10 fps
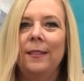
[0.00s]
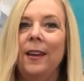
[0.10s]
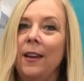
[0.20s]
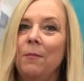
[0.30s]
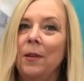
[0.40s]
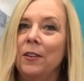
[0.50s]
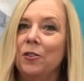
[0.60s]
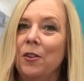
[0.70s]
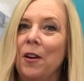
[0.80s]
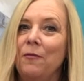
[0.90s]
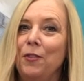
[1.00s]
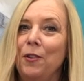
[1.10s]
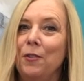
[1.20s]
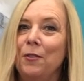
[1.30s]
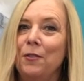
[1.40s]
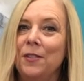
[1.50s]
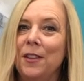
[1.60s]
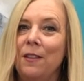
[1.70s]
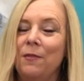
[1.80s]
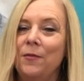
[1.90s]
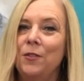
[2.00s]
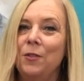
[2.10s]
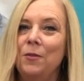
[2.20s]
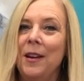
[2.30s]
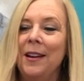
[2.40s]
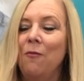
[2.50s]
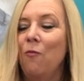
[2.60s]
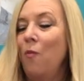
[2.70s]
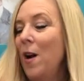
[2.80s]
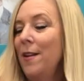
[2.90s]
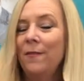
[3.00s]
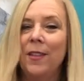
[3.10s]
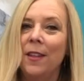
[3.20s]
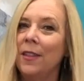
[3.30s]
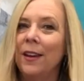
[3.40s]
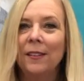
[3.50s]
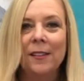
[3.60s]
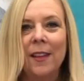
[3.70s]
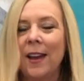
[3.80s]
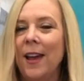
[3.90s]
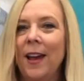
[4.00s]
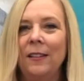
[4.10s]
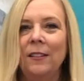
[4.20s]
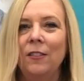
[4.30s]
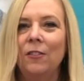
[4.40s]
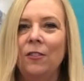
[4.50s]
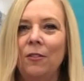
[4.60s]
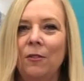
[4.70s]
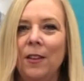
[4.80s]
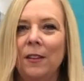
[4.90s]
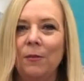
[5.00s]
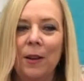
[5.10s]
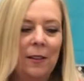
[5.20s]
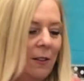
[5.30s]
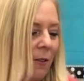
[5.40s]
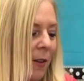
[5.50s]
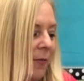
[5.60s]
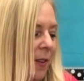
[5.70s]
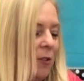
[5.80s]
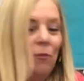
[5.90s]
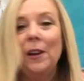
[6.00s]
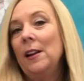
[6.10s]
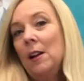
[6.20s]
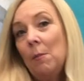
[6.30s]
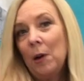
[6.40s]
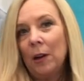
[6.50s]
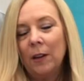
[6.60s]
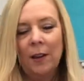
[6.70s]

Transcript: take a picture of yourself doing one of the things that I asked you to do this week. So if it's reading a book,